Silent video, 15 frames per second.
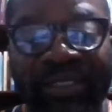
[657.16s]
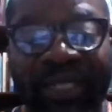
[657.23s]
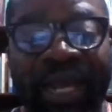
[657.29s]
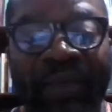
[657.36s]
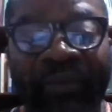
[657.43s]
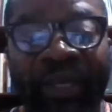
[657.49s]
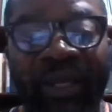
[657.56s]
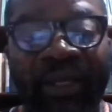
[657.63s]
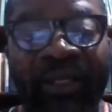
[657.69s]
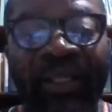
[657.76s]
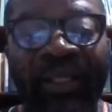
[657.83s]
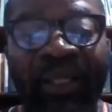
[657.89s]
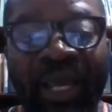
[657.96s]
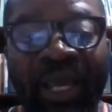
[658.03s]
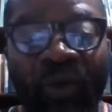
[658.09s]
coming,
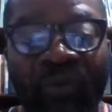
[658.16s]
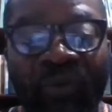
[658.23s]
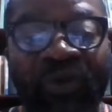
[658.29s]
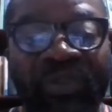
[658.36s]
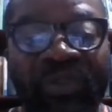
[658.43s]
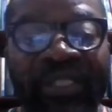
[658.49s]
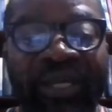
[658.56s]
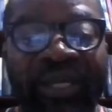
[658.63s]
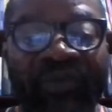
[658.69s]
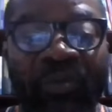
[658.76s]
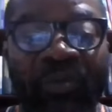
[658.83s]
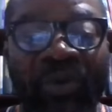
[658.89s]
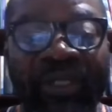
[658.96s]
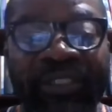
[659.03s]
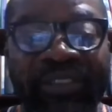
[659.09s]
and obviously
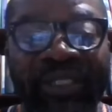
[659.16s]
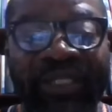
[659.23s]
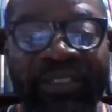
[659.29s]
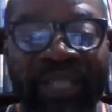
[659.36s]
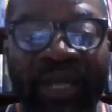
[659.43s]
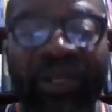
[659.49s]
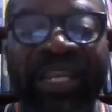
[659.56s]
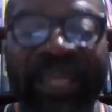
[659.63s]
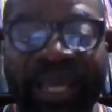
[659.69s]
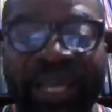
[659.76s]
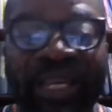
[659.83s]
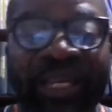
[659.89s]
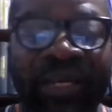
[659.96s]
everybody says that, yeah, let